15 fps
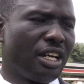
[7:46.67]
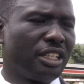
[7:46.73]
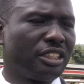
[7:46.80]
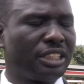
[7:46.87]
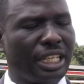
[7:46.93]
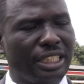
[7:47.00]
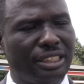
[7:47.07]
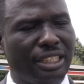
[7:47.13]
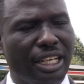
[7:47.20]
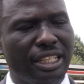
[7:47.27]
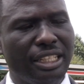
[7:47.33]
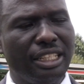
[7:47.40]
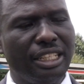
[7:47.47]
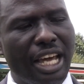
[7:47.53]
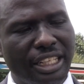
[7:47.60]
center
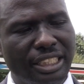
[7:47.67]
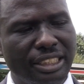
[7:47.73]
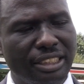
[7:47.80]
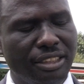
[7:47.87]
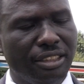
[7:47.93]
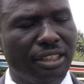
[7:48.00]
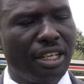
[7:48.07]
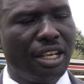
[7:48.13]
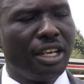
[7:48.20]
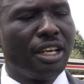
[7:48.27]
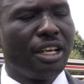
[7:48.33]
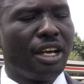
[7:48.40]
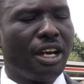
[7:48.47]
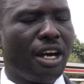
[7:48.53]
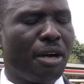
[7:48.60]
and learning,
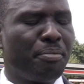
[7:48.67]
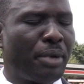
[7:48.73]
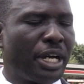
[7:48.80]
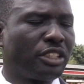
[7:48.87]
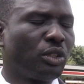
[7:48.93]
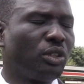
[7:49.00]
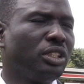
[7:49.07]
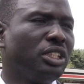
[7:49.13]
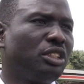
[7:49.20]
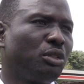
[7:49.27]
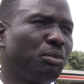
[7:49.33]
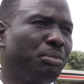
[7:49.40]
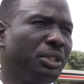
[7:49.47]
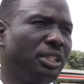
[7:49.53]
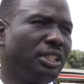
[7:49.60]
person need
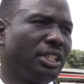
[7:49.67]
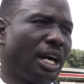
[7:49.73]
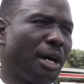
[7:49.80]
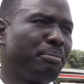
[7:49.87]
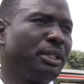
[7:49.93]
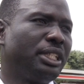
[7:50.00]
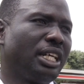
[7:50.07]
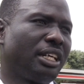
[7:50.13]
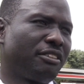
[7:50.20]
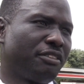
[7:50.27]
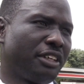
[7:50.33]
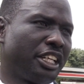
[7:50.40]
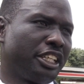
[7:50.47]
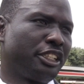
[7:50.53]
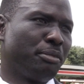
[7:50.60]
to appear
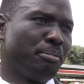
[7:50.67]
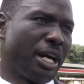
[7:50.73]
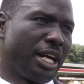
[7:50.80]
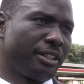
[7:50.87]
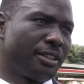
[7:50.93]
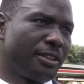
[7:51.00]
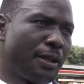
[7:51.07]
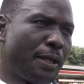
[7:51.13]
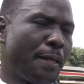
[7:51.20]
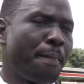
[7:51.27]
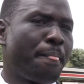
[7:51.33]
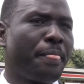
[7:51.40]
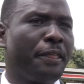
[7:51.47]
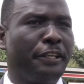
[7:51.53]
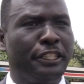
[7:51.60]
very smart.
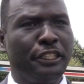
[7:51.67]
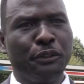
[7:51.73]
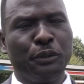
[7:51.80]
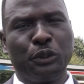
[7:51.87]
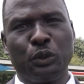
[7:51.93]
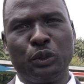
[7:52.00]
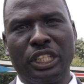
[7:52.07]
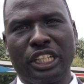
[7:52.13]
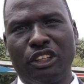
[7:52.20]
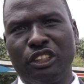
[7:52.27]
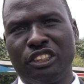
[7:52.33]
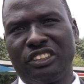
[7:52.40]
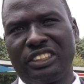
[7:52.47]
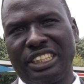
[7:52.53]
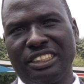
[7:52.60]
Due to the
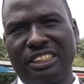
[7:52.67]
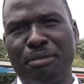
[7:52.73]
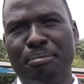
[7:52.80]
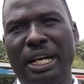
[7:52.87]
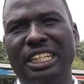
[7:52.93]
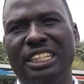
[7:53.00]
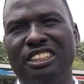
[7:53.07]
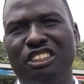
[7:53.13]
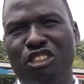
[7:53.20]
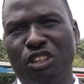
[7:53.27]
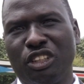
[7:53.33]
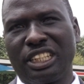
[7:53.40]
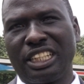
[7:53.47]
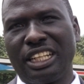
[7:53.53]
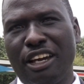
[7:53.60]
constraint, the money is
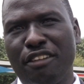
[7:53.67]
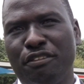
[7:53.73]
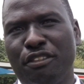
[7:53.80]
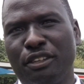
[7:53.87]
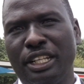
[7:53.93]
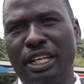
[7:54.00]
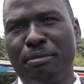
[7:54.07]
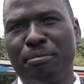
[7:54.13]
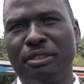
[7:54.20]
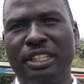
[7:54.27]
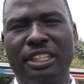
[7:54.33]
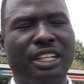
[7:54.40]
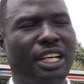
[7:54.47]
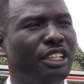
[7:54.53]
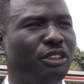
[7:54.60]
not enough for them.
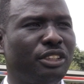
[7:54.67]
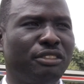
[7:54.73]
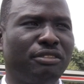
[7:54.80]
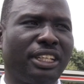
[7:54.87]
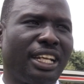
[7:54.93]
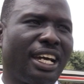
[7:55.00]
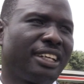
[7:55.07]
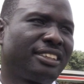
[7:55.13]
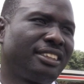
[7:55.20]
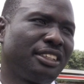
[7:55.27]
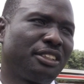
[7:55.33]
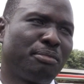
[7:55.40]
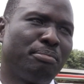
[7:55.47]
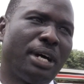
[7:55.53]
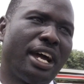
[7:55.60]
They cannot even
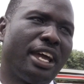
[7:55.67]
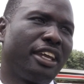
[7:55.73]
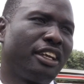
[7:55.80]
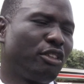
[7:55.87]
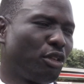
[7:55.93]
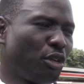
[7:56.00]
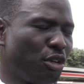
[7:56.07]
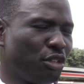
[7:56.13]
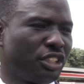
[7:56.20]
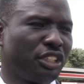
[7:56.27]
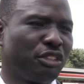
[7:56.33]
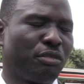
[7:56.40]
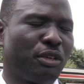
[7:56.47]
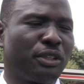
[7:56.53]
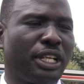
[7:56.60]
access buying
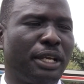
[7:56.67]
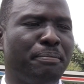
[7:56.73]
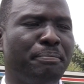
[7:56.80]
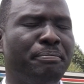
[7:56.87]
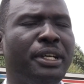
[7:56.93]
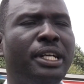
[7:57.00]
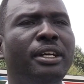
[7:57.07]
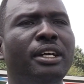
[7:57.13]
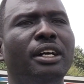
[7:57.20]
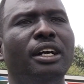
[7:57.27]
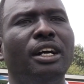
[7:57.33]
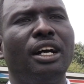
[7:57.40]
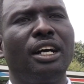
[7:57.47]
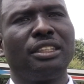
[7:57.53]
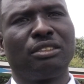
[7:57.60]
clothes for them,
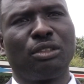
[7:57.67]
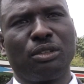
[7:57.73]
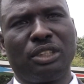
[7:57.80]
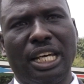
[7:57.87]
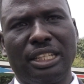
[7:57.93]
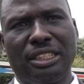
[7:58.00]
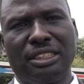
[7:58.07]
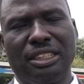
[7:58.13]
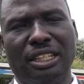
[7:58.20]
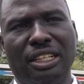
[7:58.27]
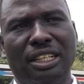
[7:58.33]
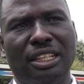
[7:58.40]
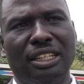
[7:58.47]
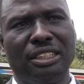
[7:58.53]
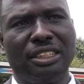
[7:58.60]
so that
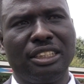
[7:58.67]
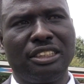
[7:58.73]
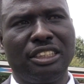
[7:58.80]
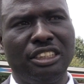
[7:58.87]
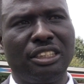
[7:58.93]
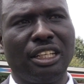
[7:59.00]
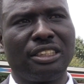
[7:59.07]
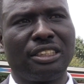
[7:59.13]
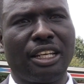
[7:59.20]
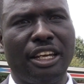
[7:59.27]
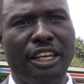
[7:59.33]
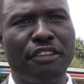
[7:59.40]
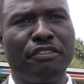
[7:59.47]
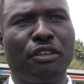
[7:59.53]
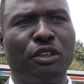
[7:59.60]
the teachers are
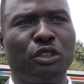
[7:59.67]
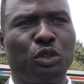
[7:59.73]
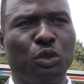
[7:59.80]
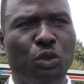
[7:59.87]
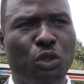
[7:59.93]
able to